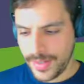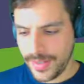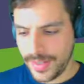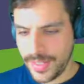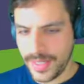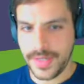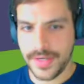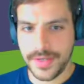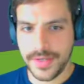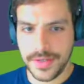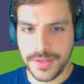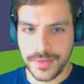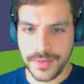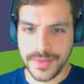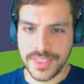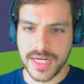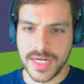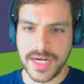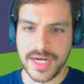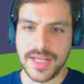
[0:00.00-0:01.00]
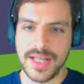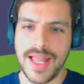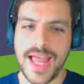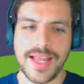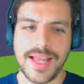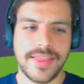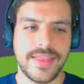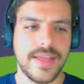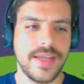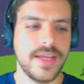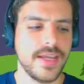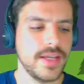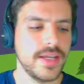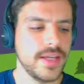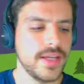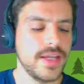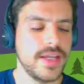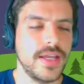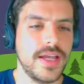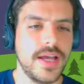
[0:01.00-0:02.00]
to let it do its kind of lag thing.
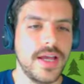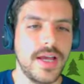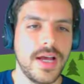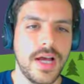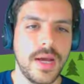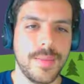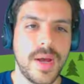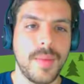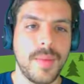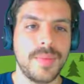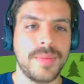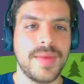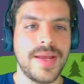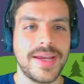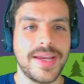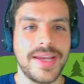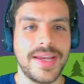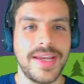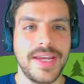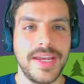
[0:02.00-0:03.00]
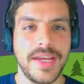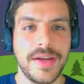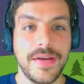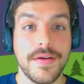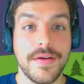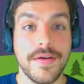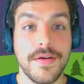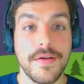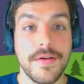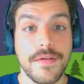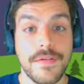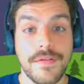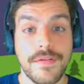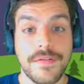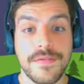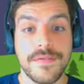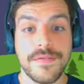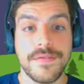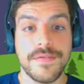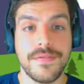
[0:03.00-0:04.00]
I'll be back in
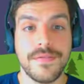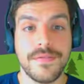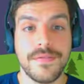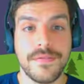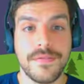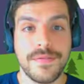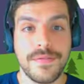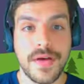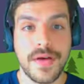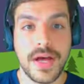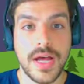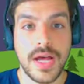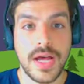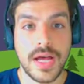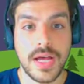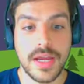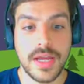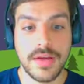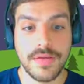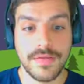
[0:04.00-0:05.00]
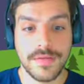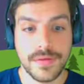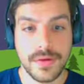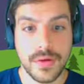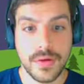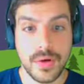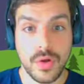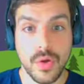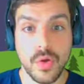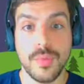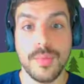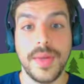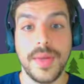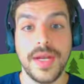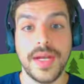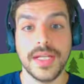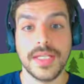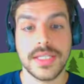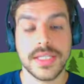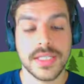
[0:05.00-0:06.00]
5 whole
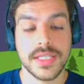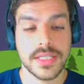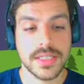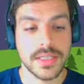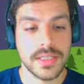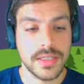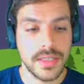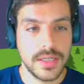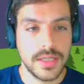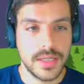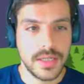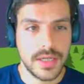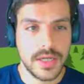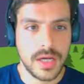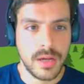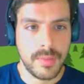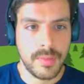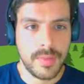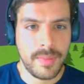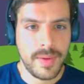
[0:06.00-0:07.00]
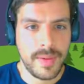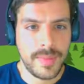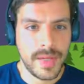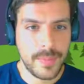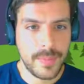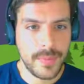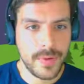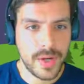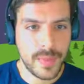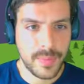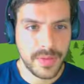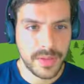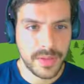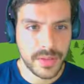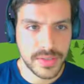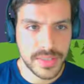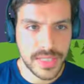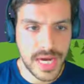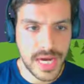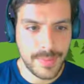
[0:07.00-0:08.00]
minutes. And maybe I'll put up a
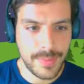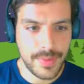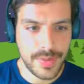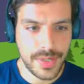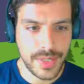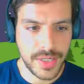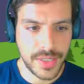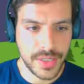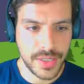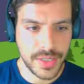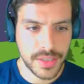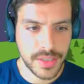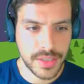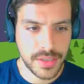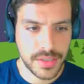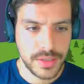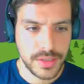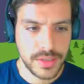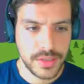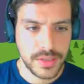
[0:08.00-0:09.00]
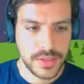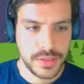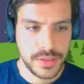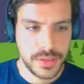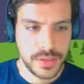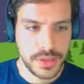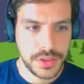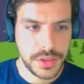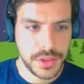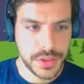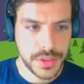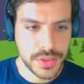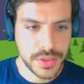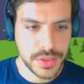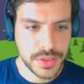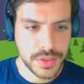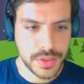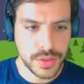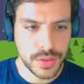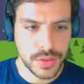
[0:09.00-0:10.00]
little timer here
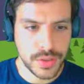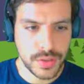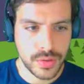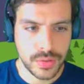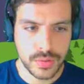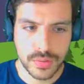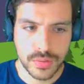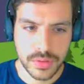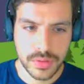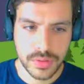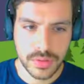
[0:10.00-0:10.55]
just so